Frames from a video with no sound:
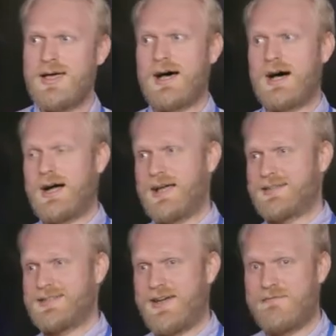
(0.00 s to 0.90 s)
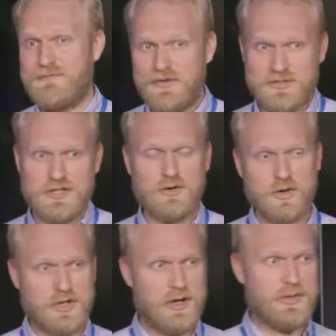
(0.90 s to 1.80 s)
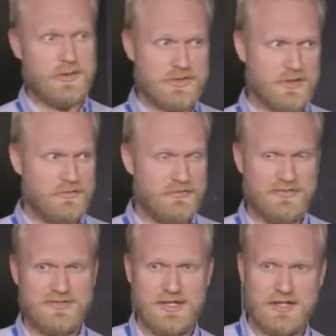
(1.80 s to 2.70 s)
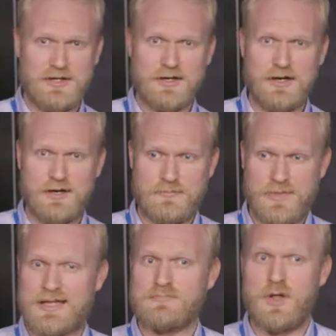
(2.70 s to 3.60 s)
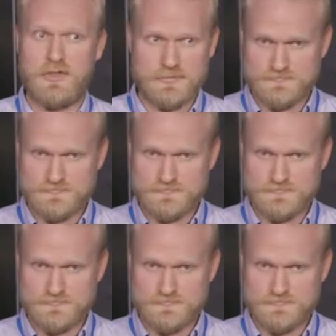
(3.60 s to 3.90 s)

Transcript: Uh, it's a 50 year old company. We turned 50 um, last month.